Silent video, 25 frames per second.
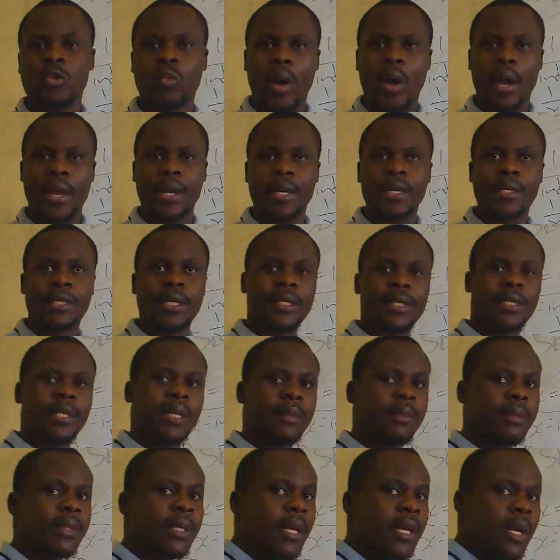
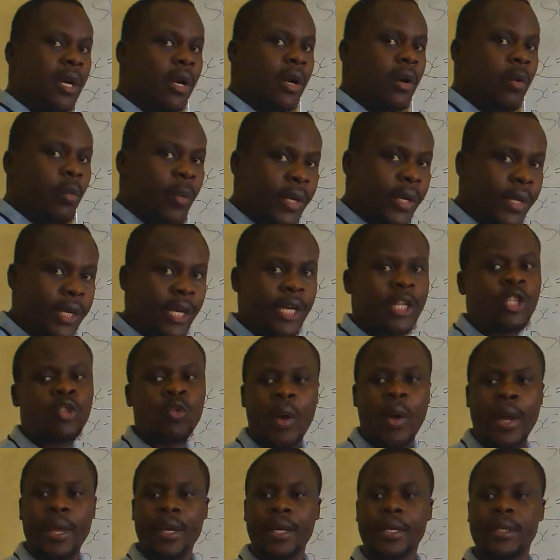y-intercept? We get
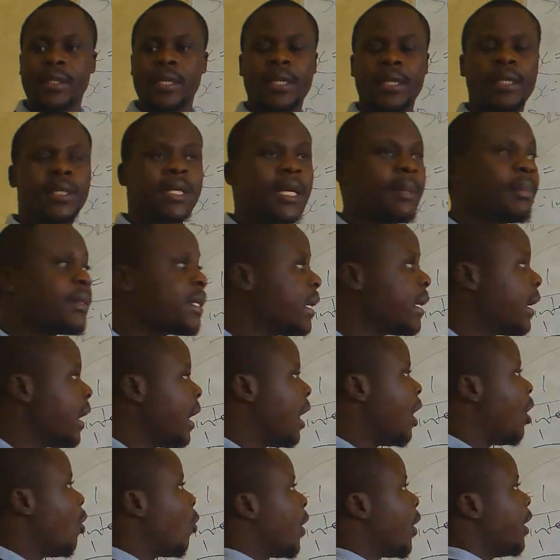y-intercept
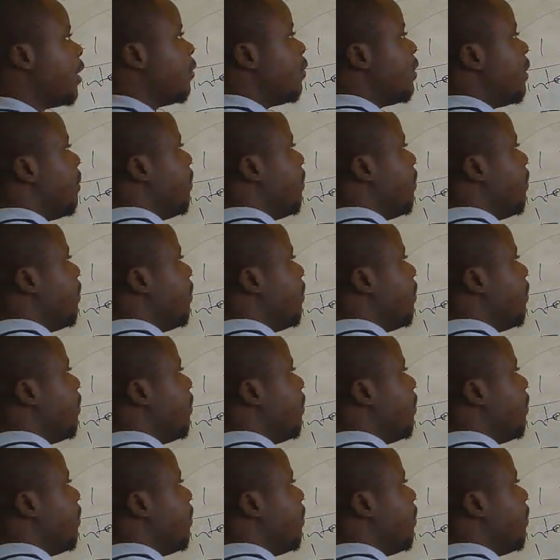when we